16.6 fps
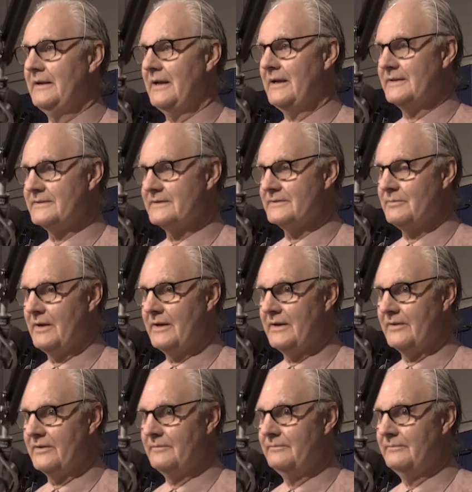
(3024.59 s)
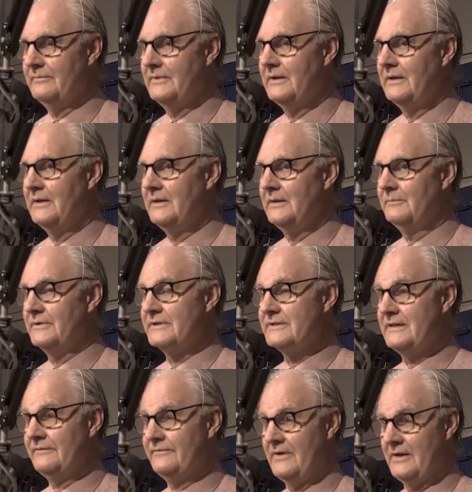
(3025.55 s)
Ours is one of them.
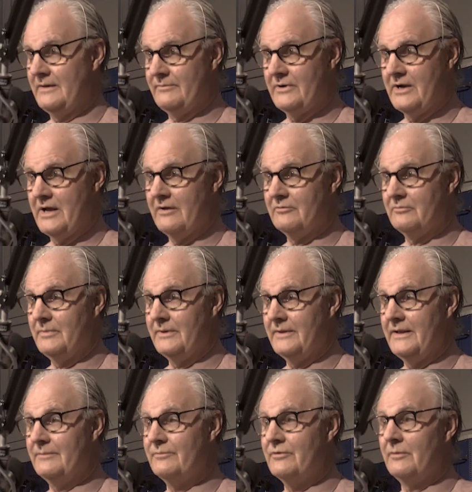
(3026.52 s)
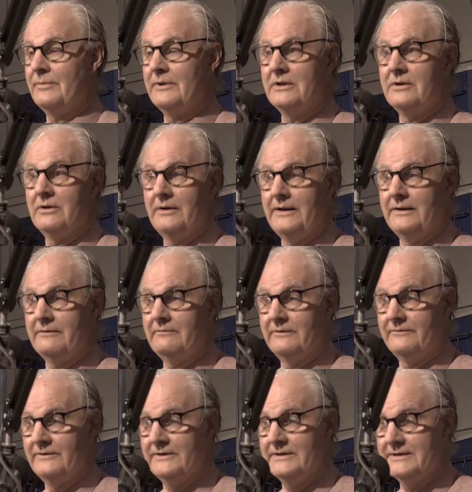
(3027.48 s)
Stefan Brown will be there, probably Colette
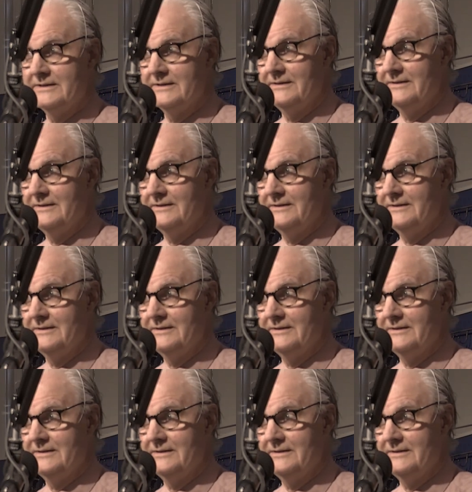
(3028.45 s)
Rivers.